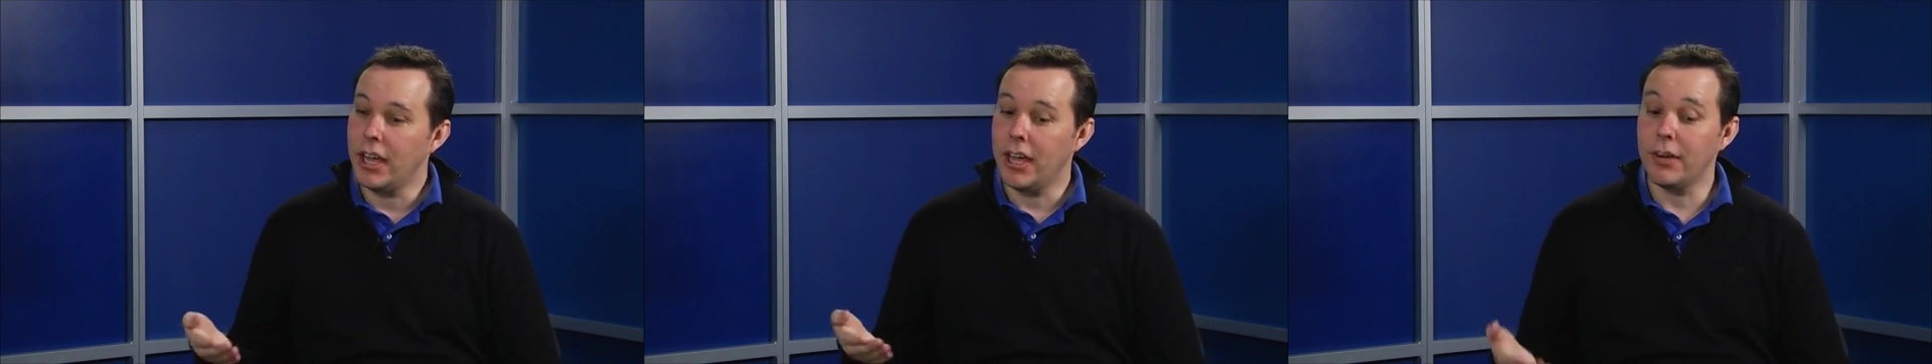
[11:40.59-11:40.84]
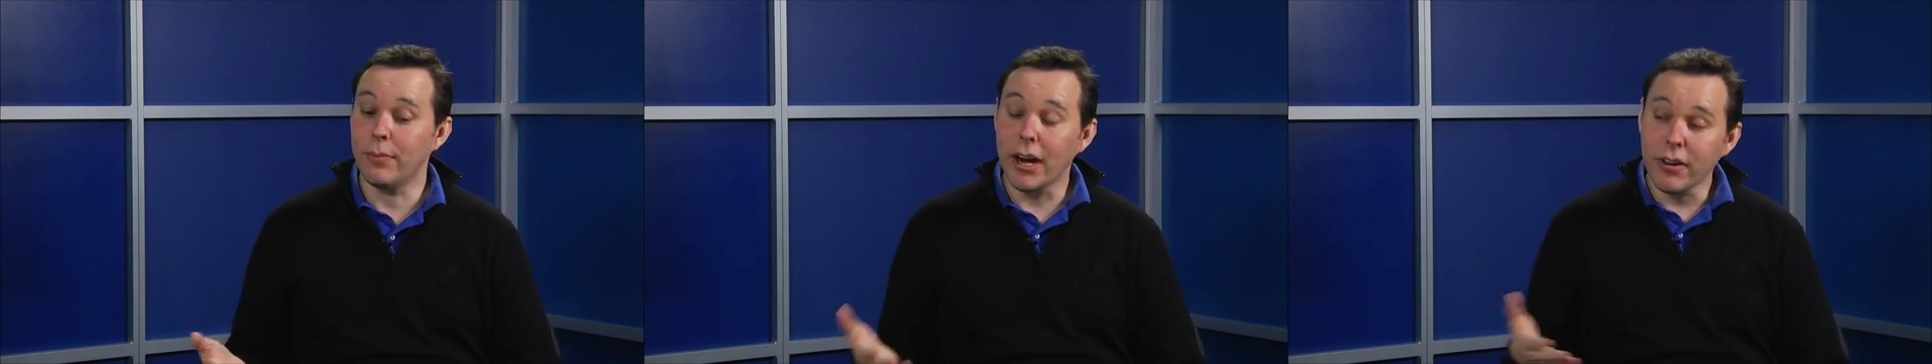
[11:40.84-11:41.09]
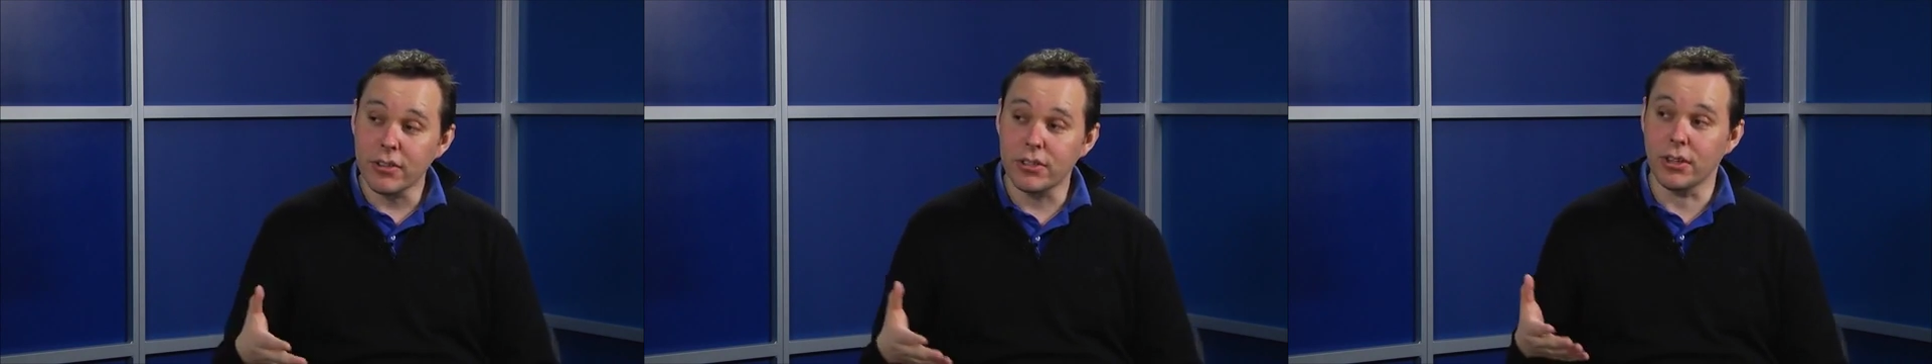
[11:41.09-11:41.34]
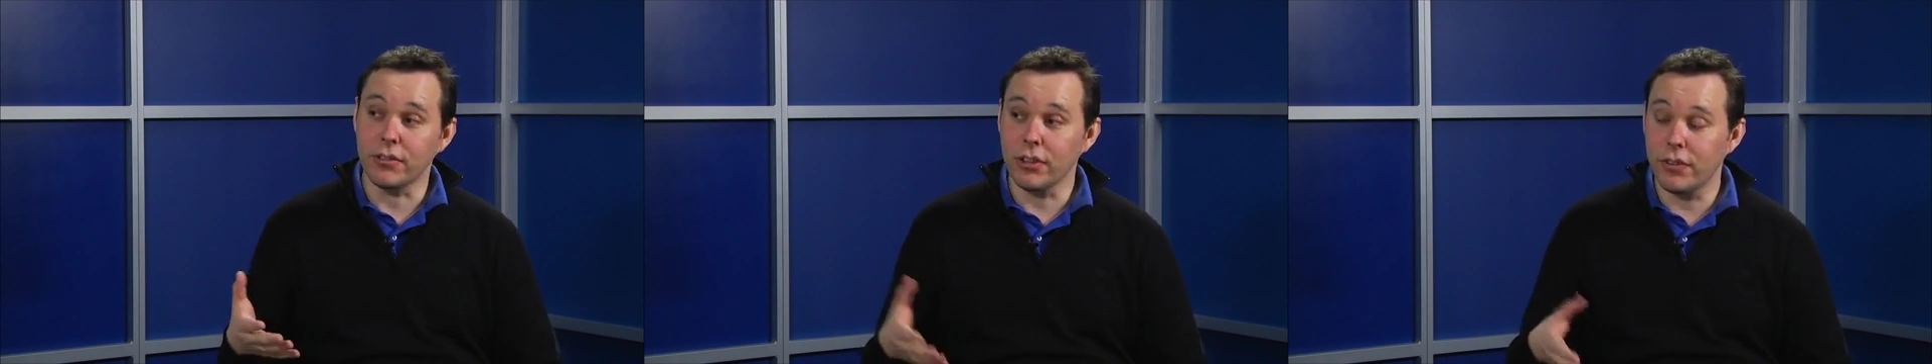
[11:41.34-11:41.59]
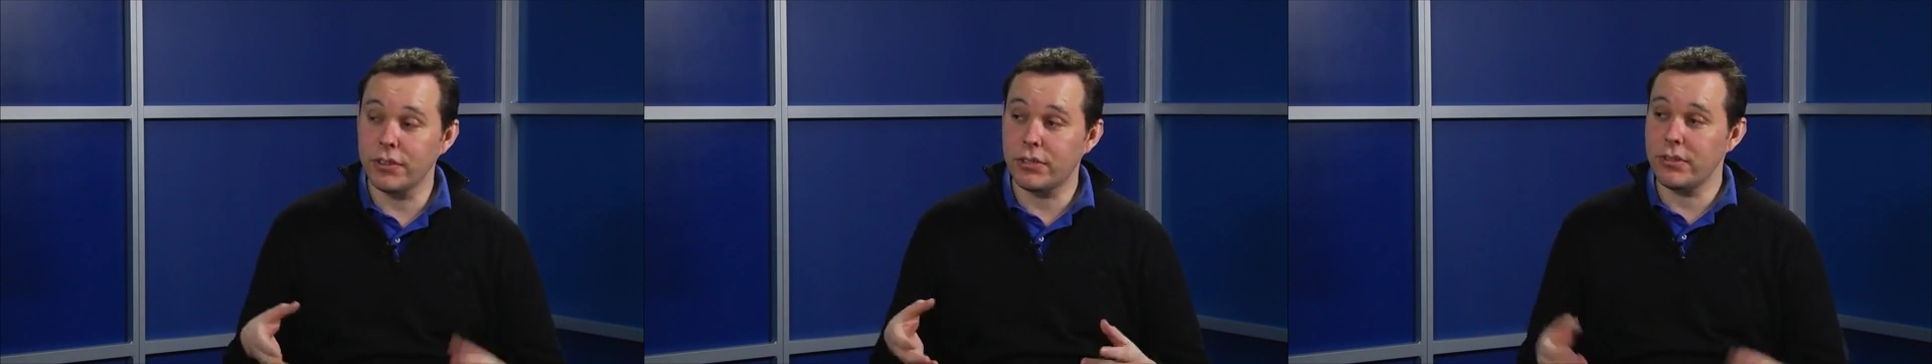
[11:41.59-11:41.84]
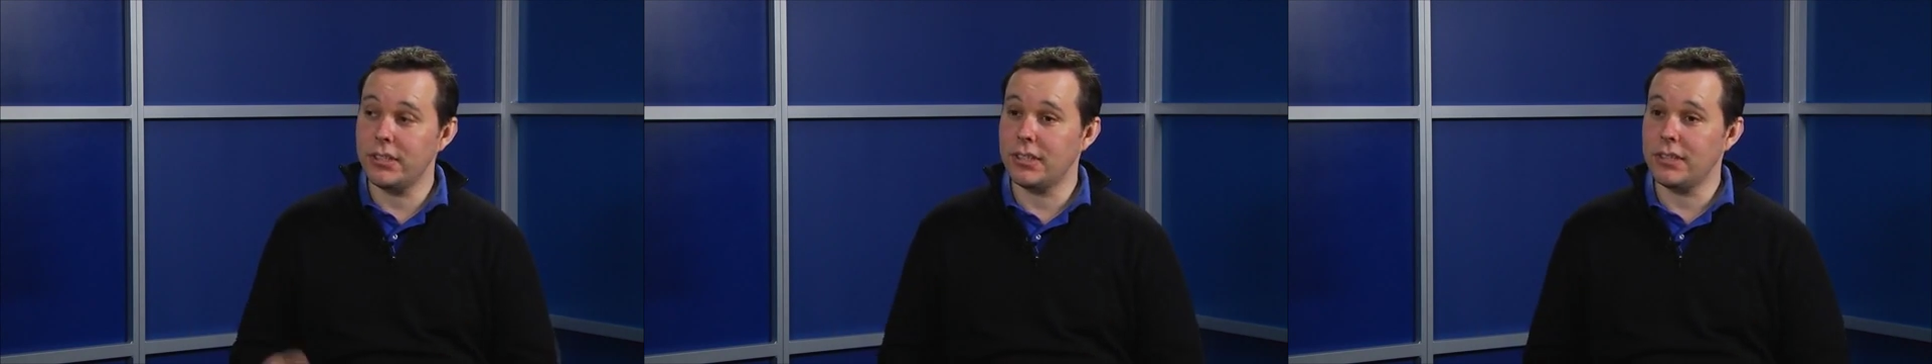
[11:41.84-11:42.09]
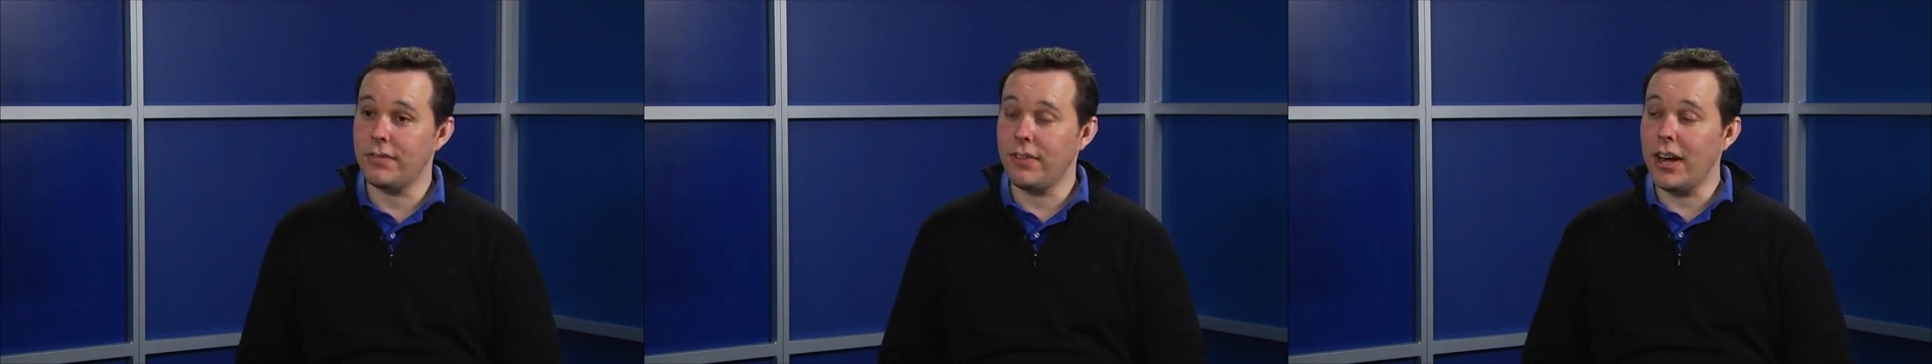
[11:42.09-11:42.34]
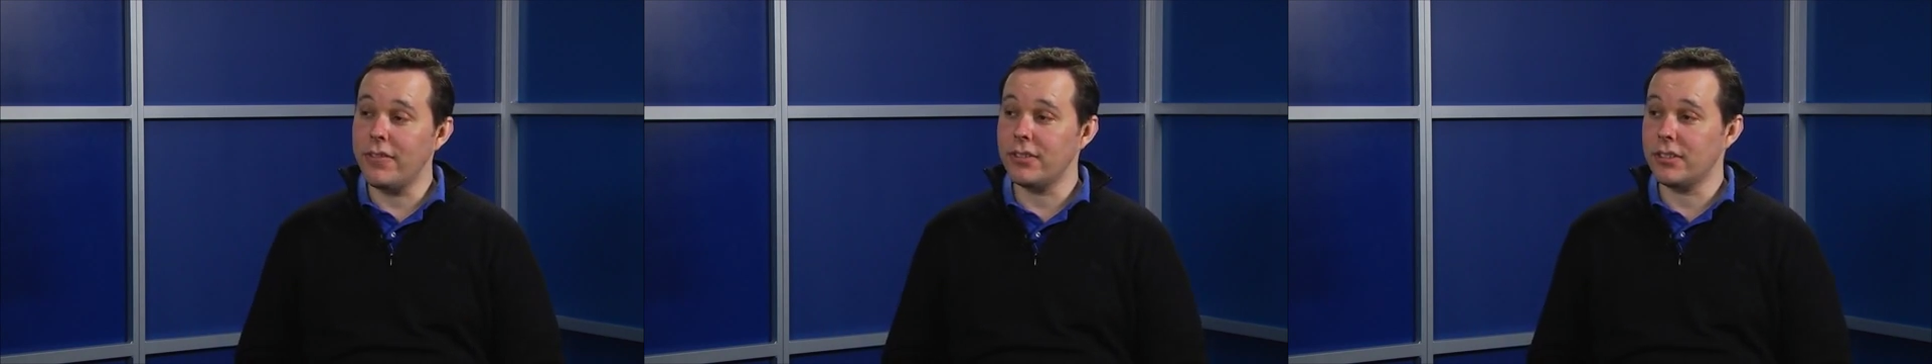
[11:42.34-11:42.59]
And at Microsoft, Office
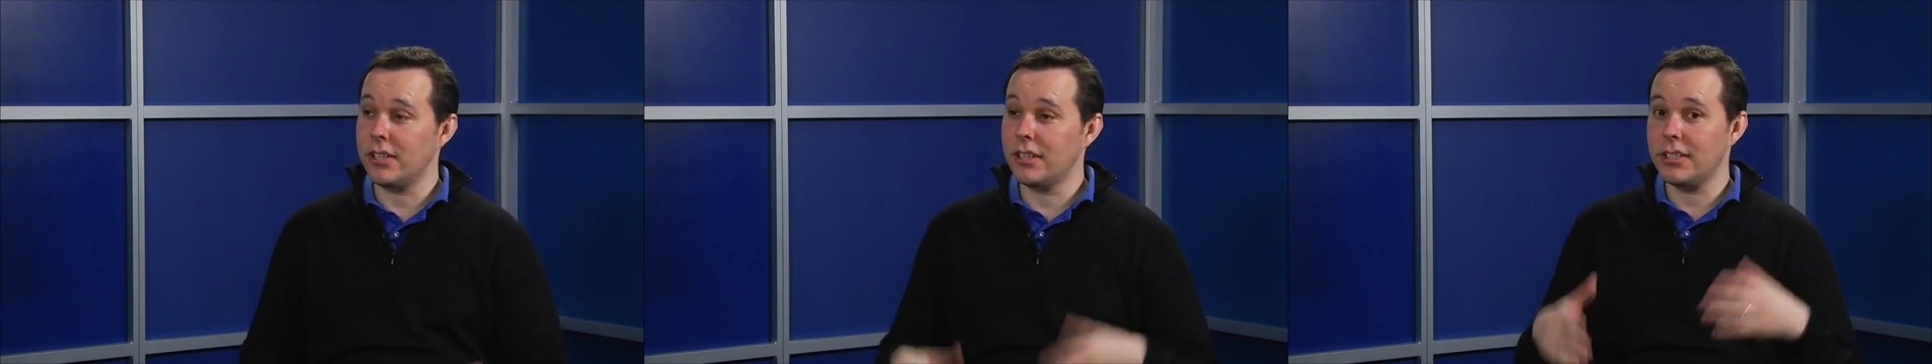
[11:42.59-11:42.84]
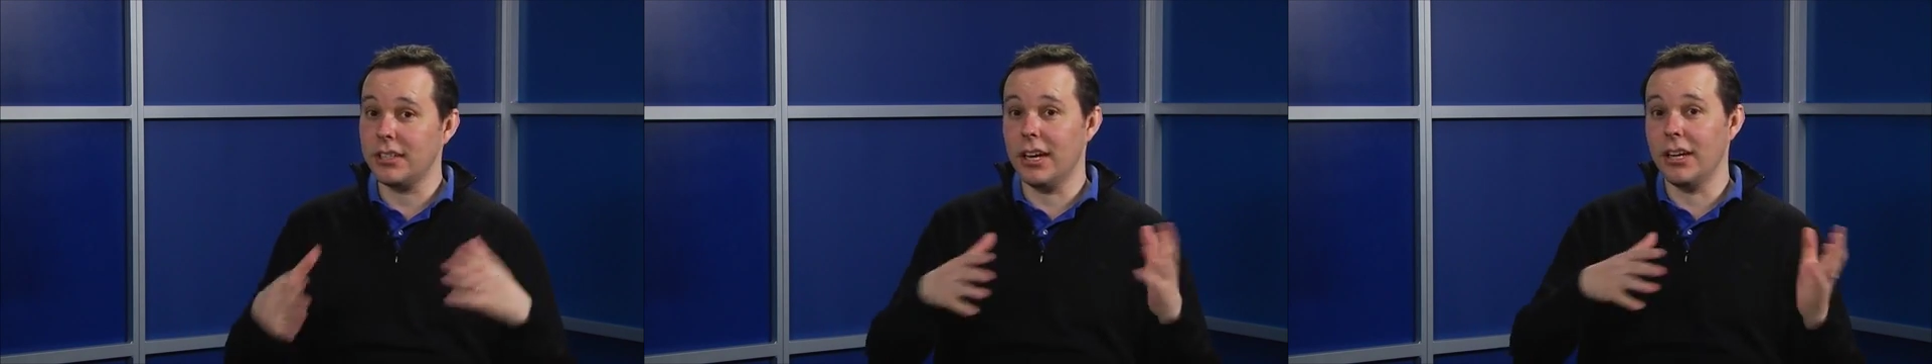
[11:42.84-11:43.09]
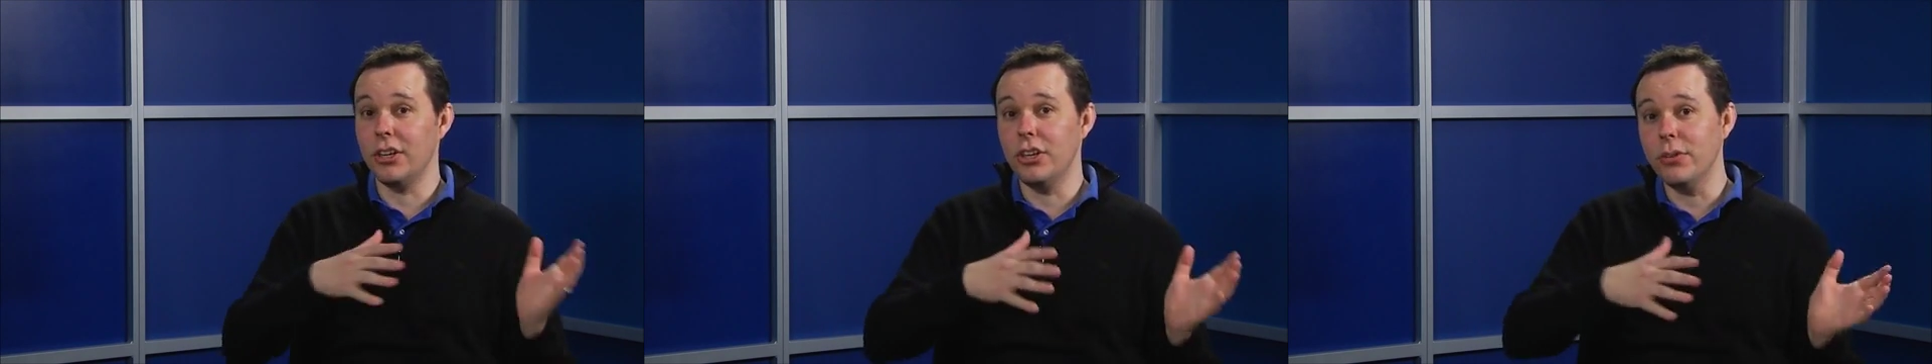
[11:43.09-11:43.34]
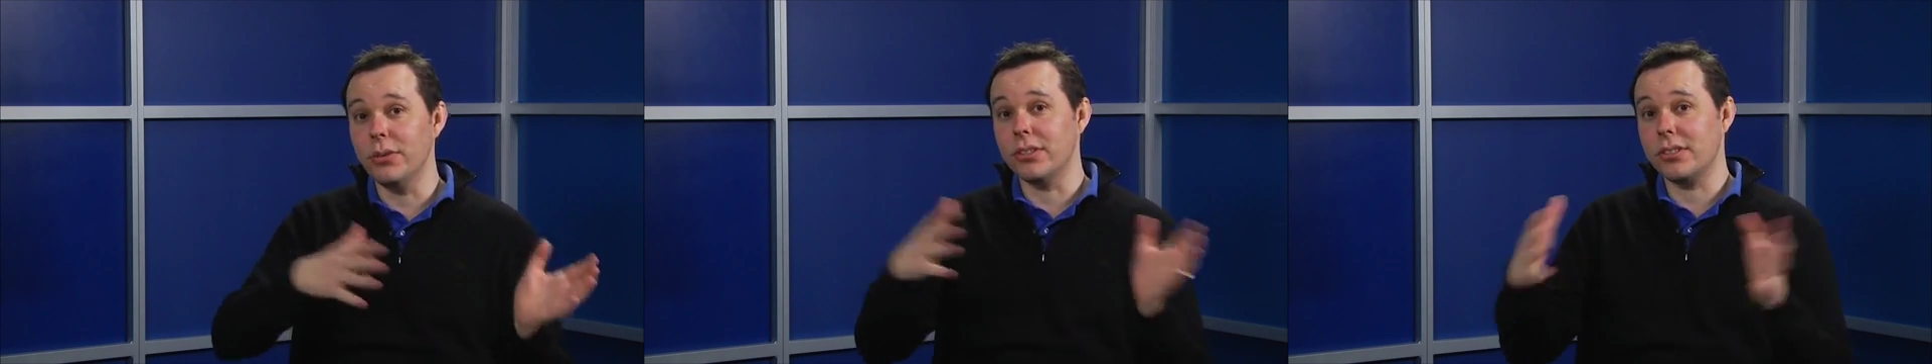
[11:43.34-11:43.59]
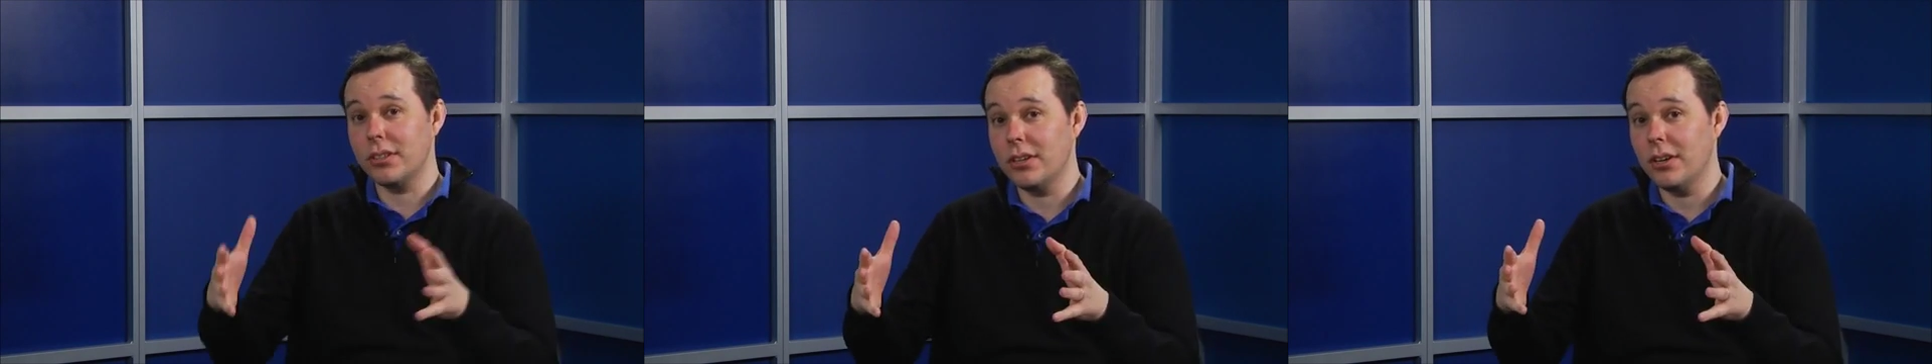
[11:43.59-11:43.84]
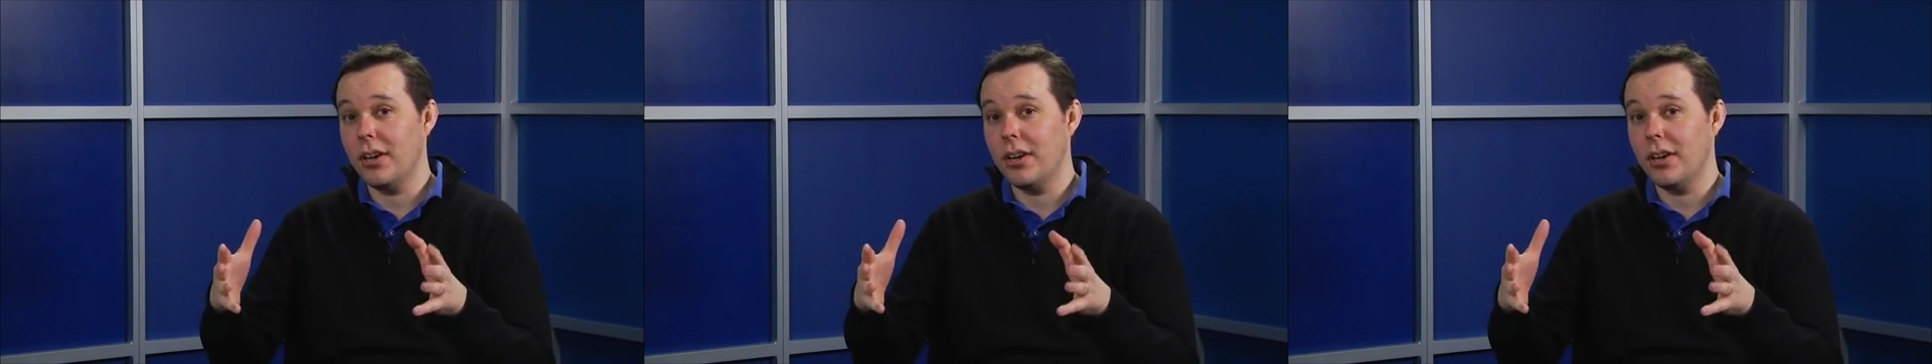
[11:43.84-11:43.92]
365 is essentially our newest